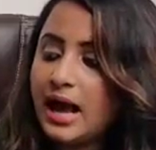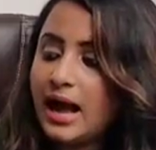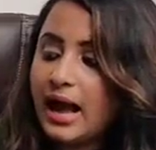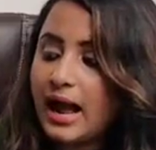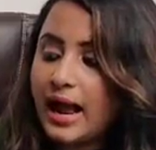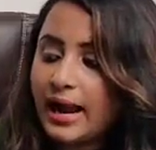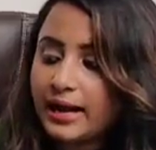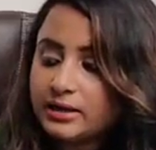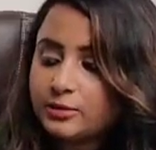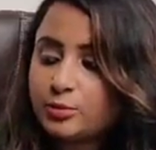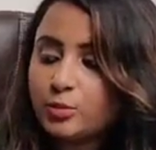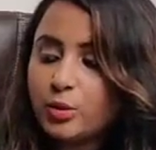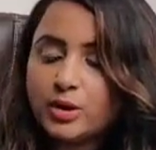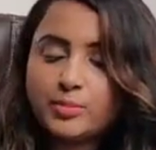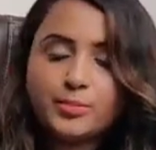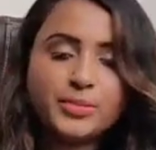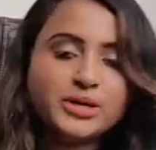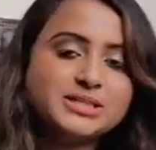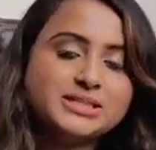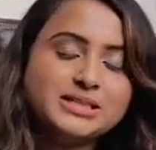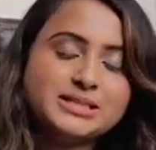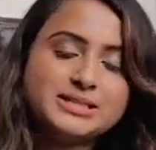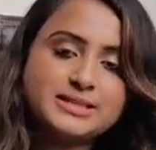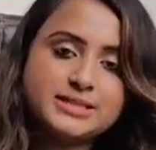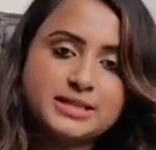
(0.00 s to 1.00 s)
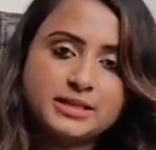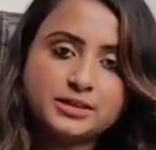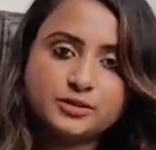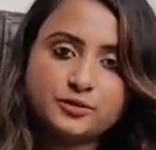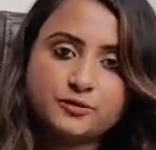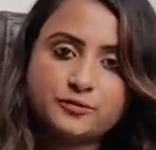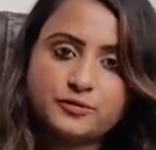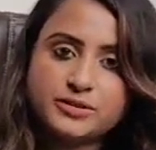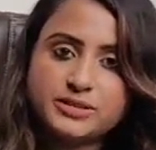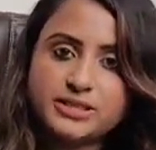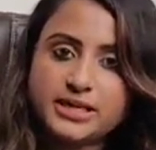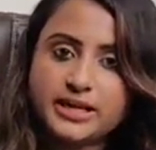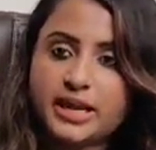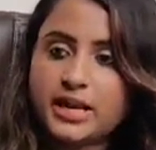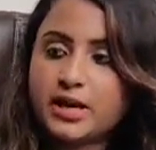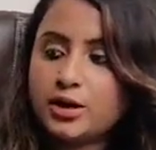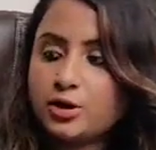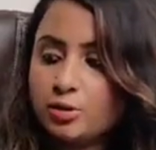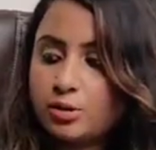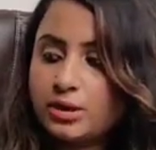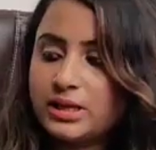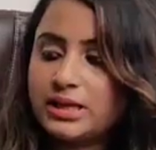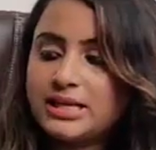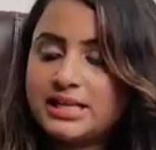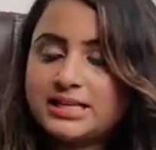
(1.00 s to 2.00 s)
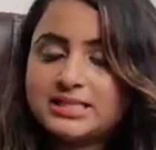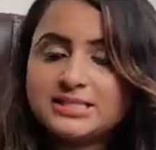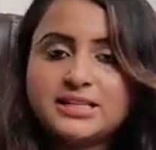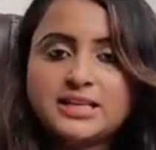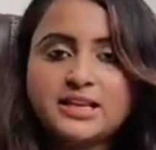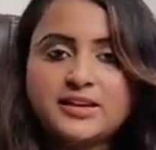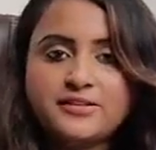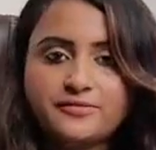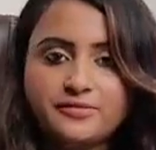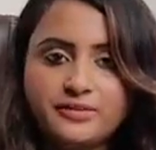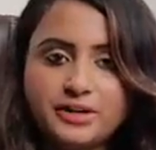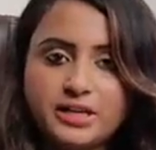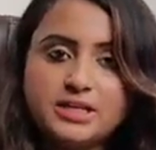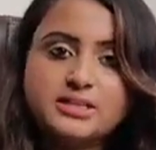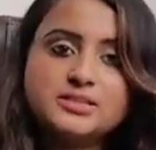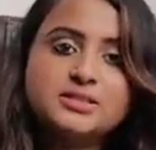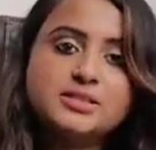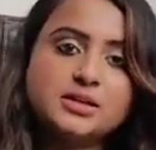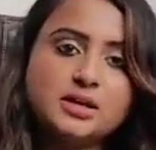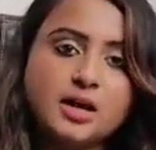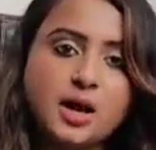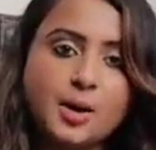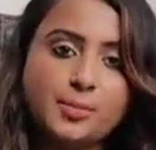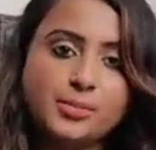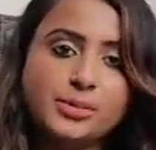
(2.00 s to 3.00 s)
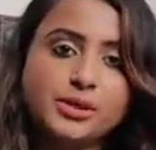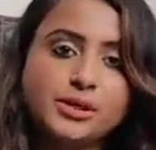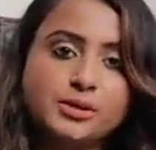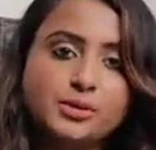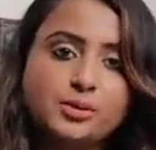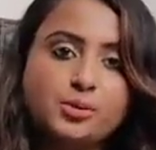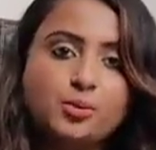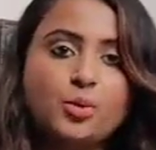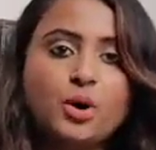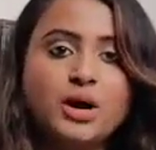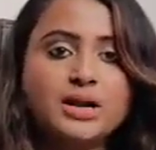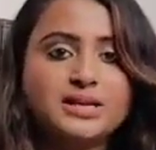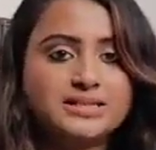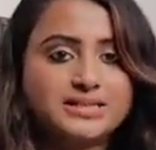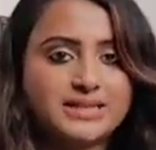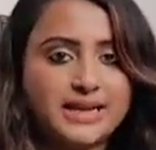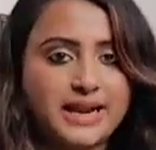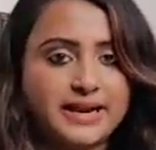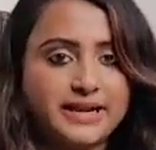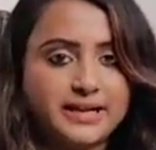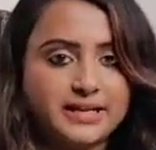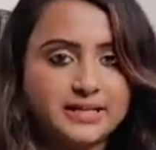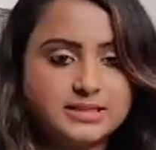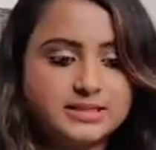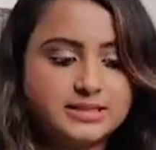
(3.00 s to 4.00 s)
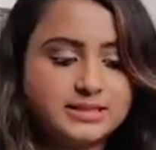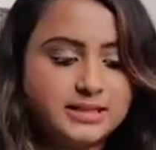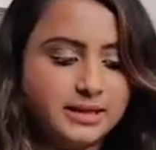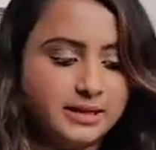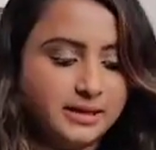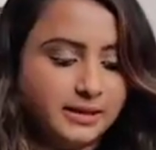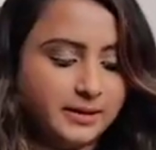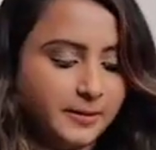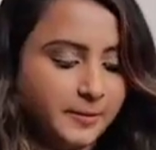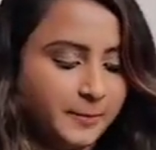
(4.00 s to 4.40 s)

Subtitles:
at 1/60th of a second you can easily freeze the couple who are standing still.